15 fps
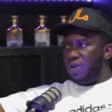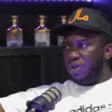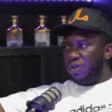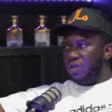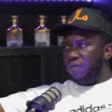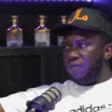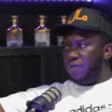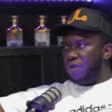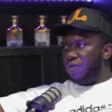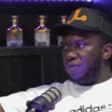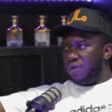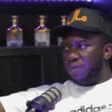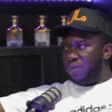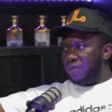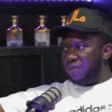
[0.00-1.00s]
on the
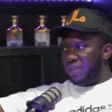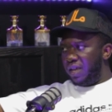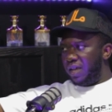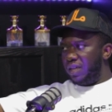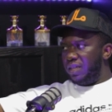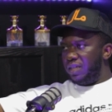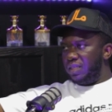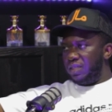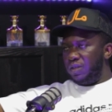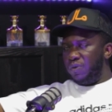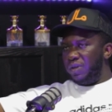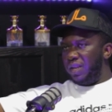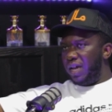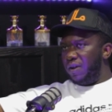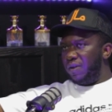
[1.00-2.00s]
forefront with that till
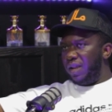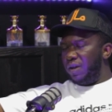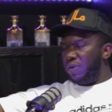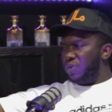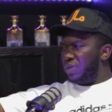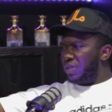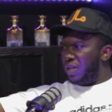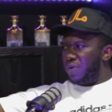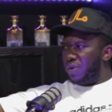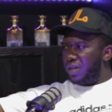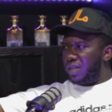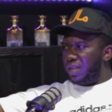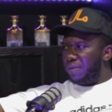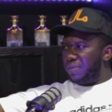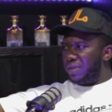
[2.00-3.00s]
now, like all
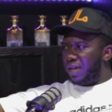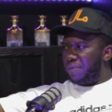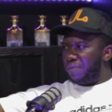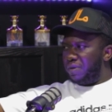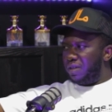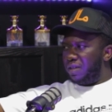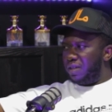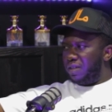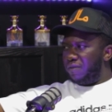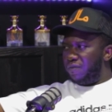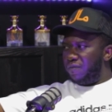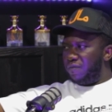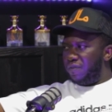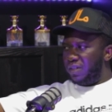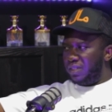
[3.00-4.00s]
Celtic and them type of
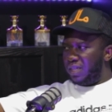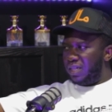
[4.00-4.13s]
things.